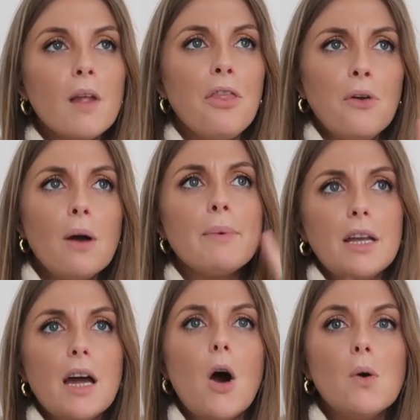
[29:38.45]
I thought I'm
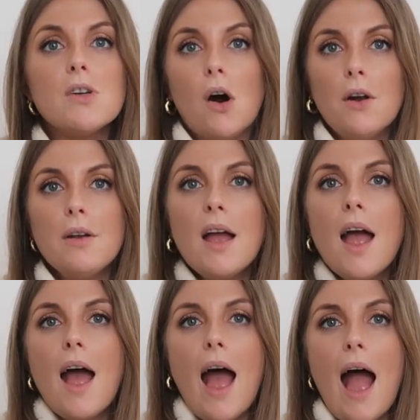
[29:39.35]
going to hold on,
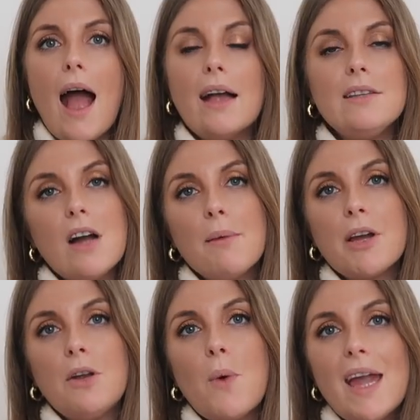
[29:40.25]
and I'm
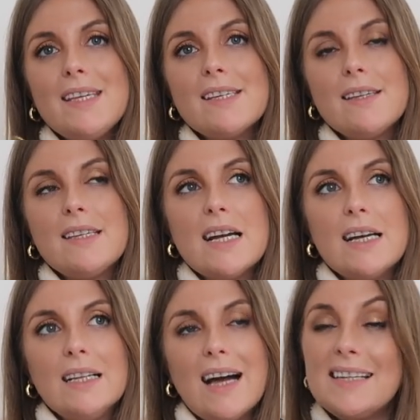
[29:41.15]
going to wait
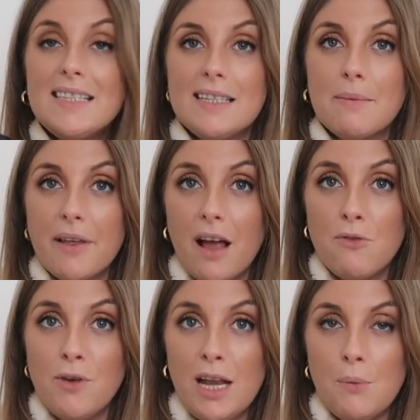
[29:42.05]
until I see something that
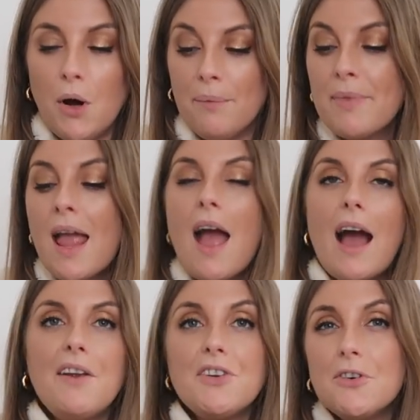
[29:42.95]
I really want.
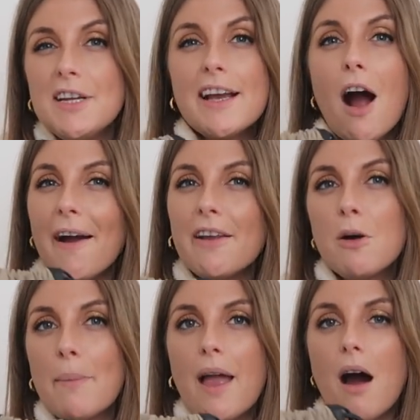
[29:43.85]
And I'd already kind of
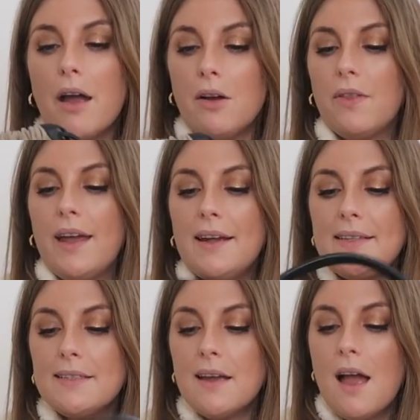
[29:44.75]
got my eye on
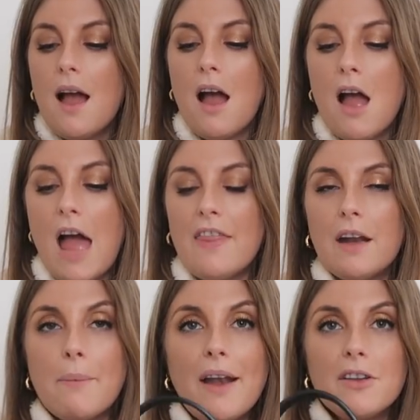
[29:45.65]
this, Uh, and
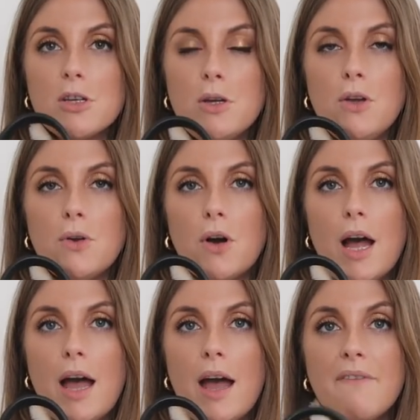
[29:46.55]
then I went to
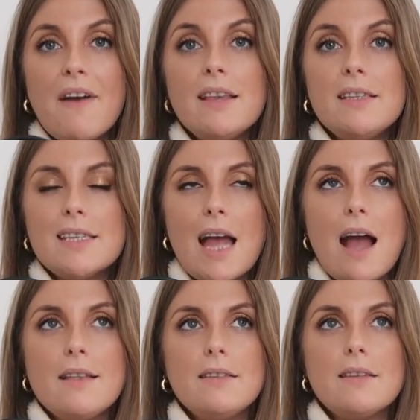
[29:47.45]
an uh, event
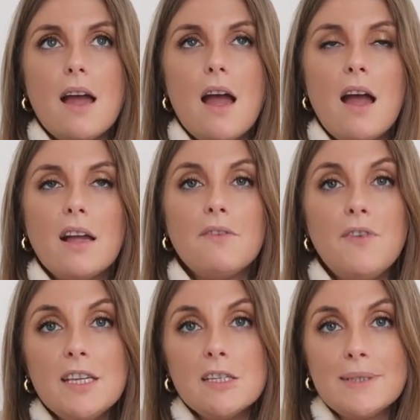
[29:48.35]
and uh,
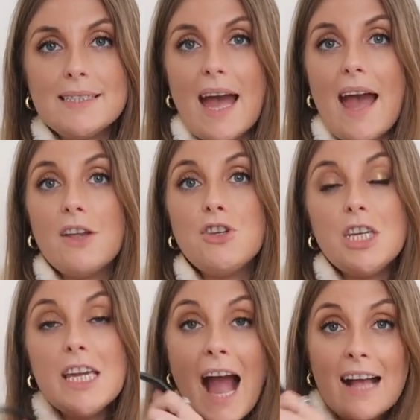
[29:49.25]
Kavita was there and
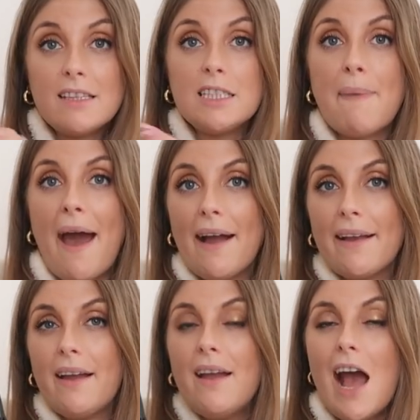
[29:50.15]
she had this
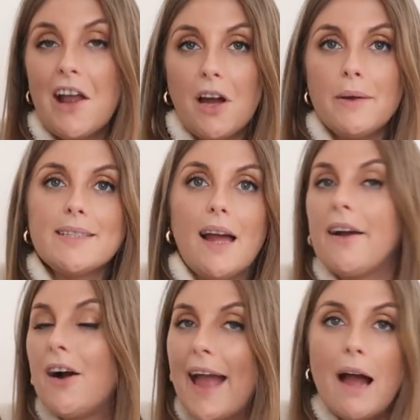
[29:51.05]
bag and I was
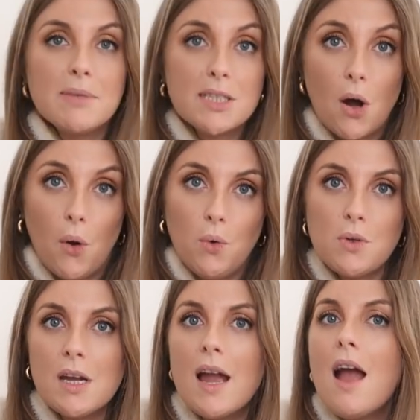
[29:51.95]
like, okay, I'm
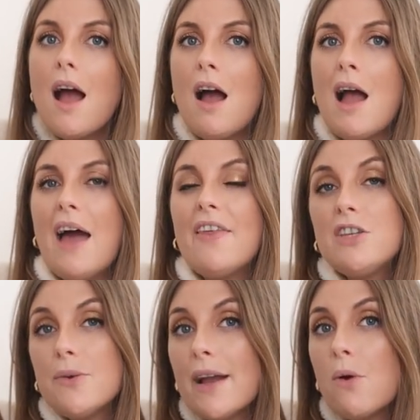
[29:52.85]
sold. Uh, and they
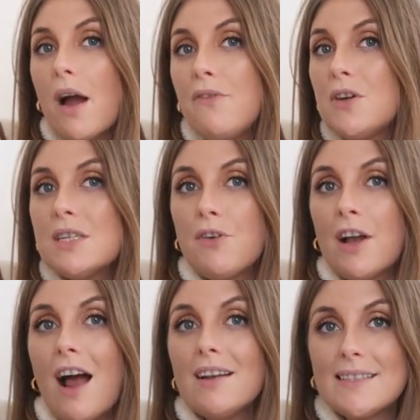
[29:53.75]
do it in quite a few different
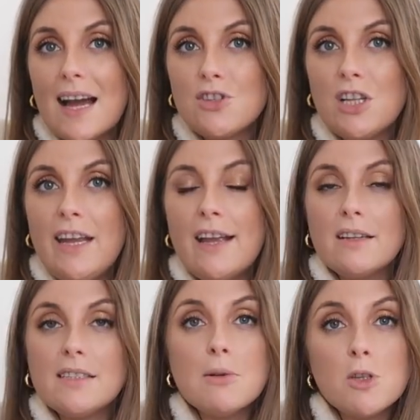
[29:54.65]
colours
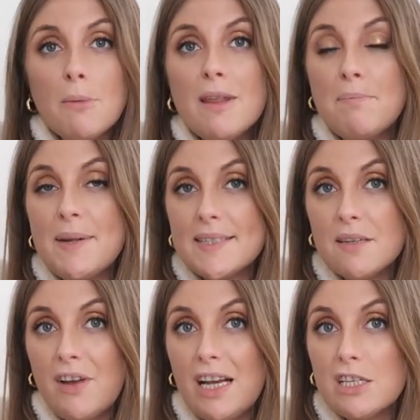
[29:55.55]
actually. Someone told me that
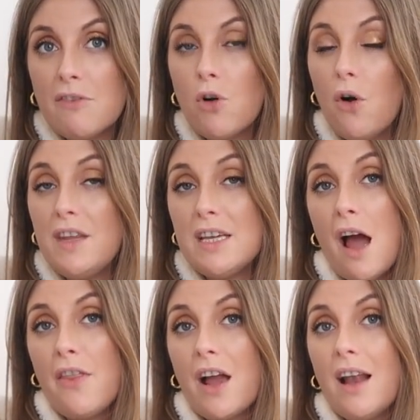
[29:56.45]
Bicester Village have got the
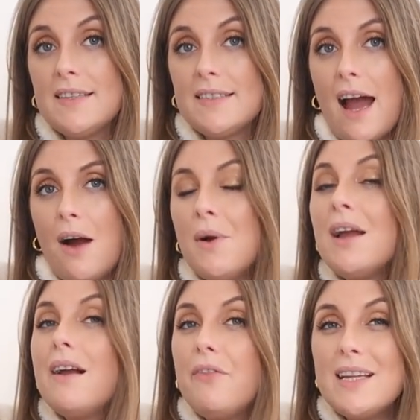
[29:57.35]
other colours now.
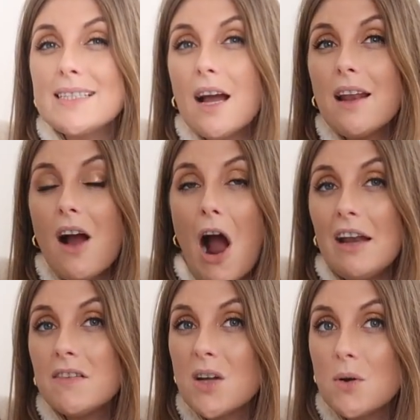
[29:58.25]
This colour
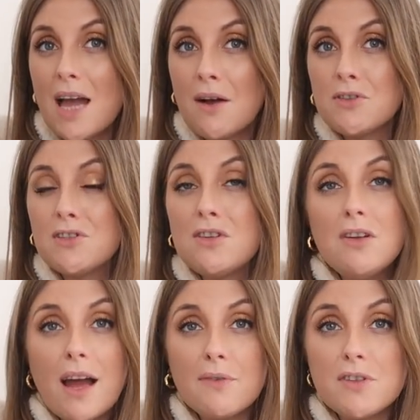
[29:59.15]
kind of sold out
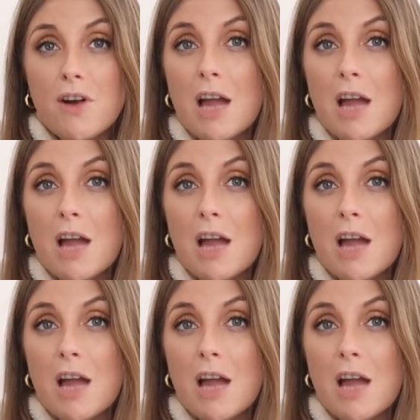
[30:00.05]
soon after